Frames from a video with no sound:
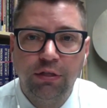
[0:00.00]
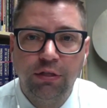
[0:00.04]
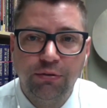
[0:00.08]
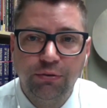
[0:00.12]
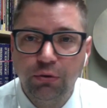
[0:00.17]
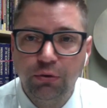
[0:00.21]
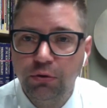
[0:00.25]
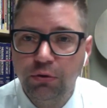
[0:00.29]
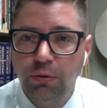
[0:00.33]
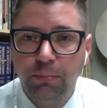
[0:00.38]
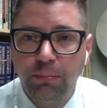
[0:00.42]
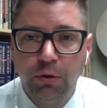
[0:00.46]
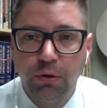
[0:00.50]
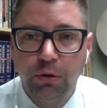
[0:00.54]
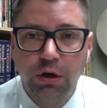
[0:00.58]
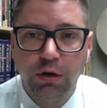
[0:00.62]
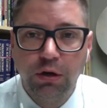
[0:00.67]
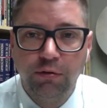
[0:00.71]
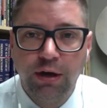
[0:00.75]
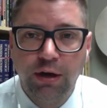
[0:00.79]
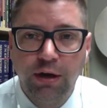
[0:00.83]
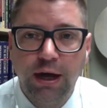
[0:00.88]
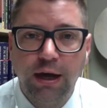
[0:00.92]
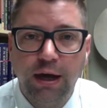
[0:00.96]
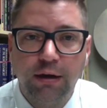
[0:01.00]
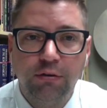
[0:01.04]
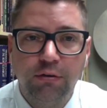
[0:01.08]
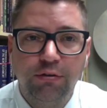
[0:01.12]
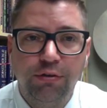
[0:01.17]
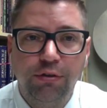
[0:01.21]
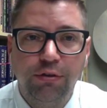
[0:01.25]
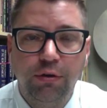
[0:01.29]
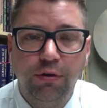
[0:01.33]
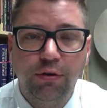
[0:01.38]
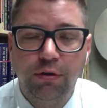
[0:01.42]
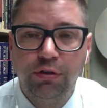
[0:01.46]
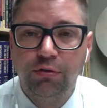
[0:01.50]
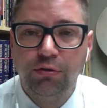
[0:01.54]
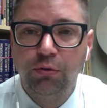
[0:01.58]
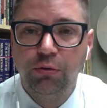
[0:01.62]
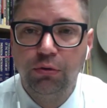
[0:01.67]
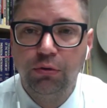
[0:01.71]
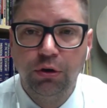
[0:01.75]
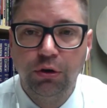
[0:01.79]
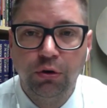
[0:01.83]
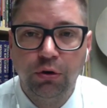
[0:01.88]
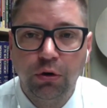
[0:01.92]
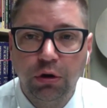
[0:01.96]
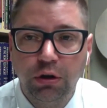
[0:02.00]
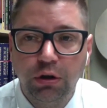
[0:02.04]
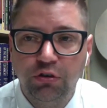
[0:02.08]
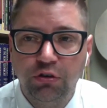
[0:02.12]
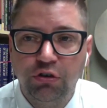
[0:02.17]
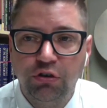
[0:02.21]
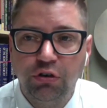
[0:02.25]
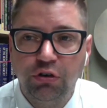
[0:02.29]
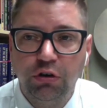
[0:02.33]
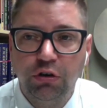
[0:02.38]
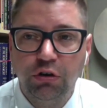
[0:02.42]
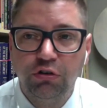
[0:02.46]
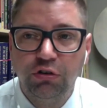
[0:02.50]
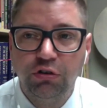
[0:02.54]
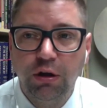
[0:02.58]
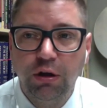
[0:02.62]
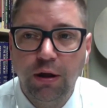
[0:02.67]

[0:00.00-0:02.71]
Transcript: through the book of Acts, through the early church,